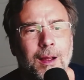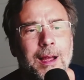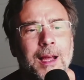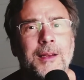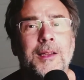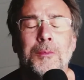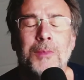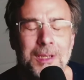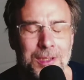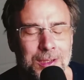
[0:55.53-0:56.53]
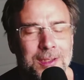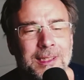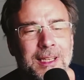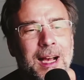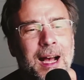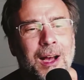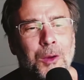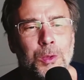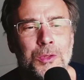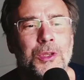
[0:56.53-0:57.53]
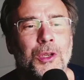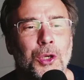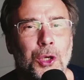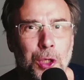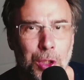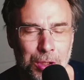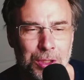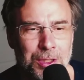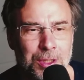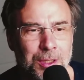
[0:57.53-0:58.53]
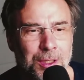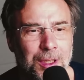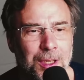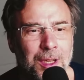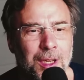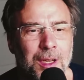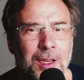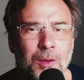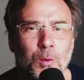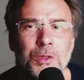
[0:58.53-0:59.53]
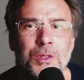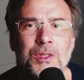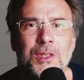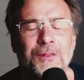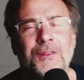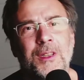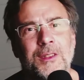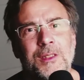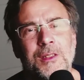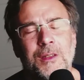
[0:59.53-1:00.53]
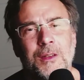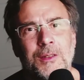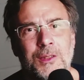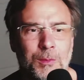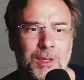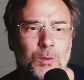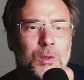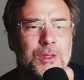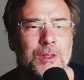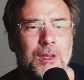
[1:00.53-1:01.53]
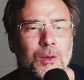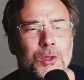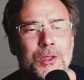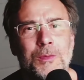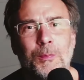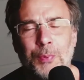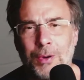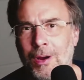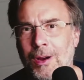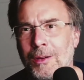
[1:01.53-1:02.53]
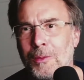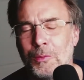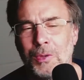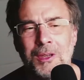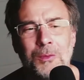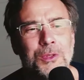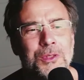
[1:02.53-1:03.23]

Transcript: and immediately I was hooked. It was different to me. It was prog, but it was